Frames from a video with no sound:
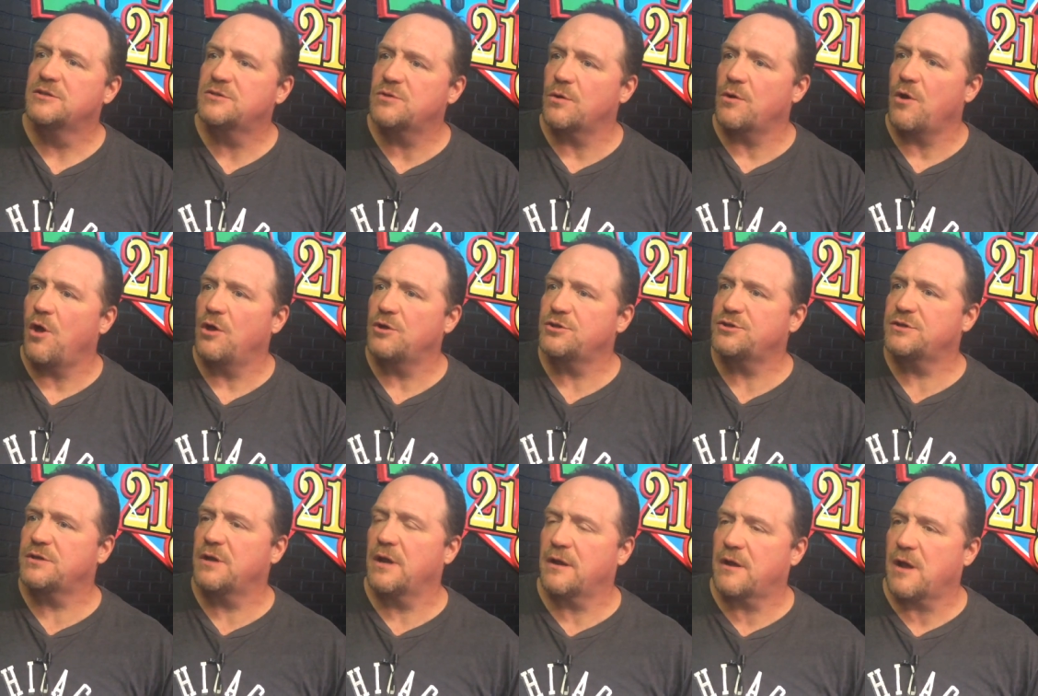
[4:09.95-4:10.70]
So it all
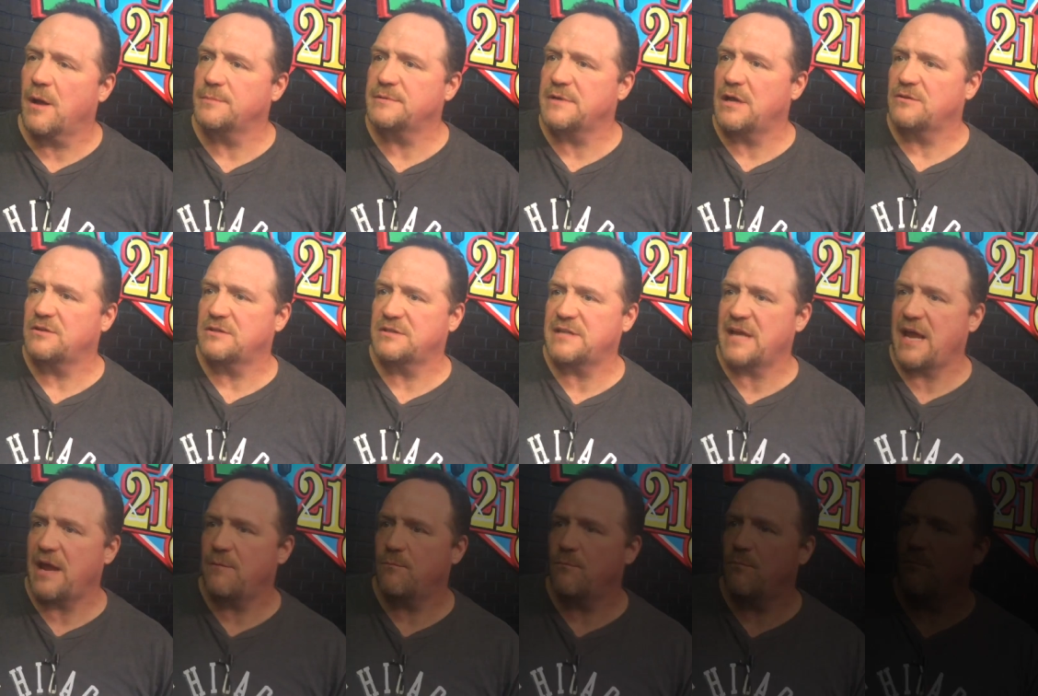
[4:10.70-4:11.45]
it comes out the
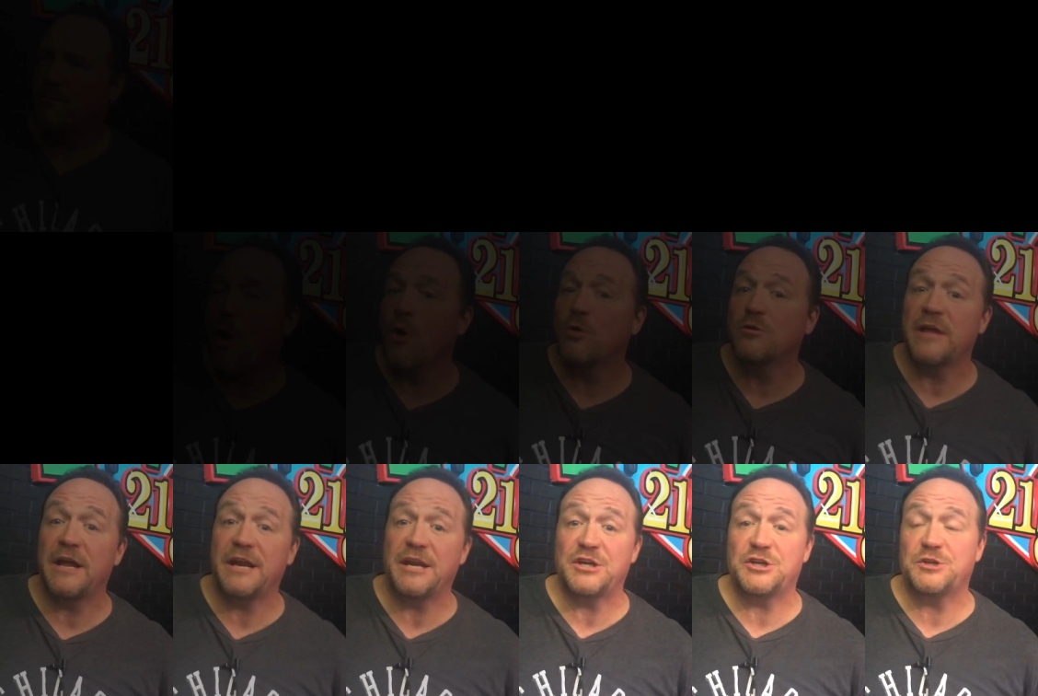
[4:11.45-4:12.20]
same way.
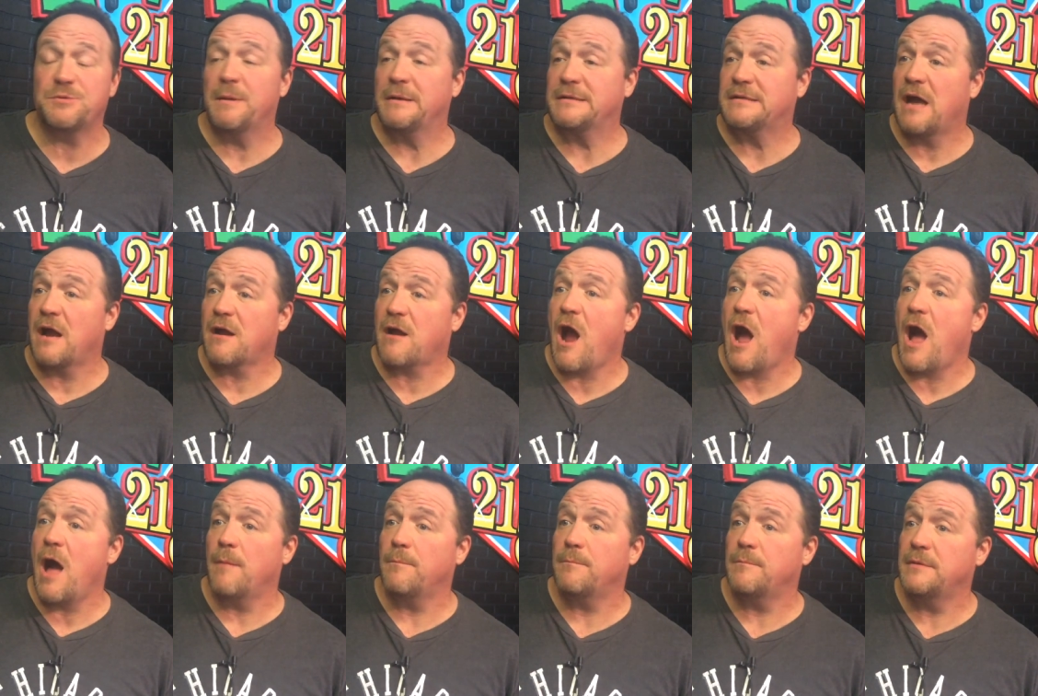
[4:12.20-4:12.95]
Oh,
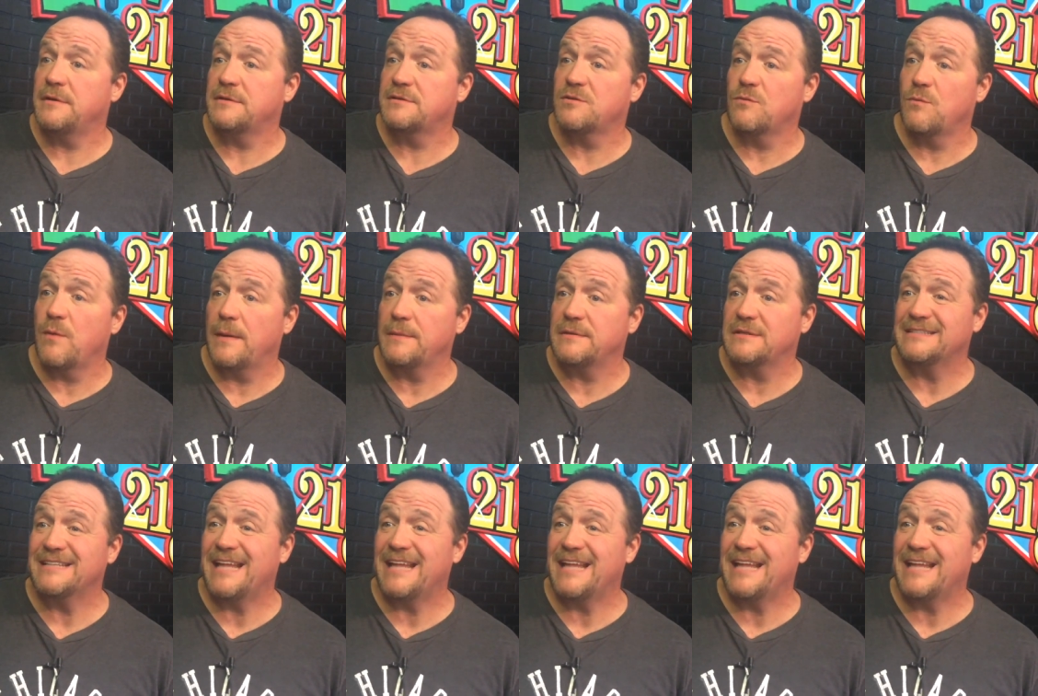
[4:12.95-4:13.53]
LennySchmidt.com is the web.